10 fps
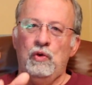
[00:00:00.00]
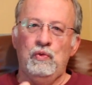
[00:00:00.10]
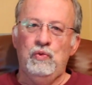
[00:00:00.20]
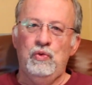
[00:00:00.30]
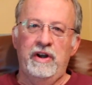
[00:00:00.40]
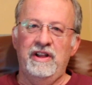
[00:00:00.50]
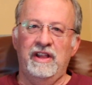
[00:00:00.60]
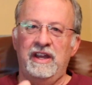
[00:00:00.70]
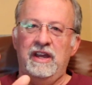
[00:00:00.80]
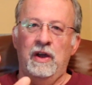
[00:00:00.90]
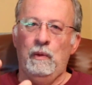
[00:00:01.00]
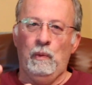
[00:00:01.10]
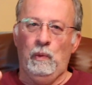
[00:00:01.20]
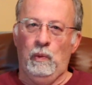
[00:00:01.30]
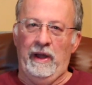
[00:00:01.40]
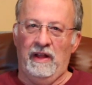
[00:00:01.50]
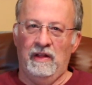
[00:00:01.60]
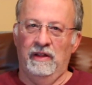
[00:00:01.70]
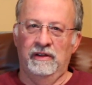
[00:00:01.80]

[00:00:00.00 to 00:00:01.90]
really well.